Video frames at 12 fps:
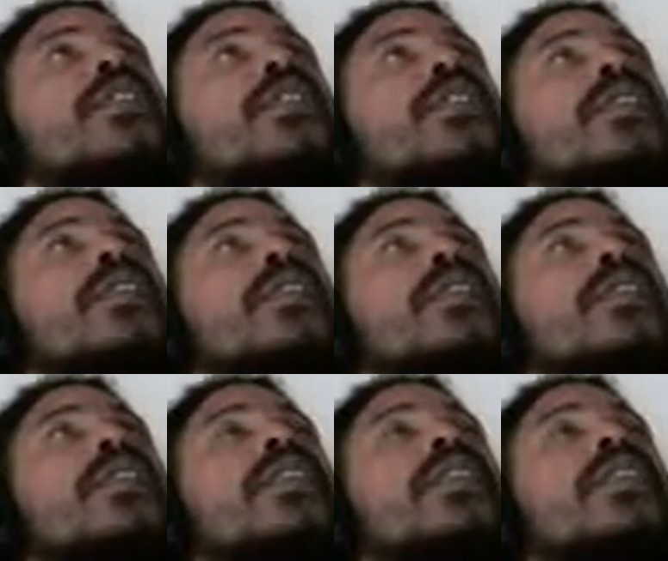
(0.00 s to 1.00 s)

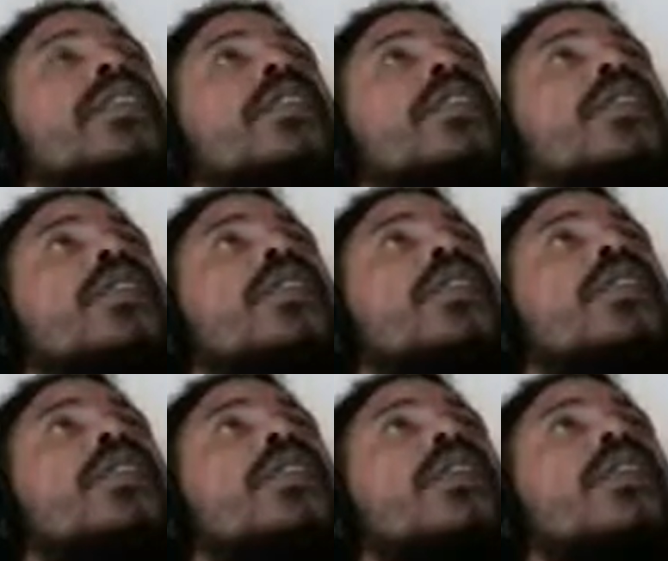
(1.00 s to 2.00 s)

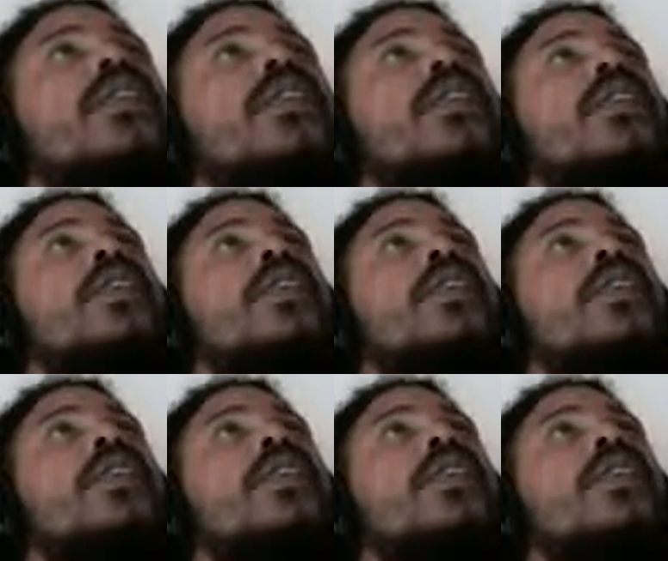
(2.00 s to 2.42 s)
Nothing is said.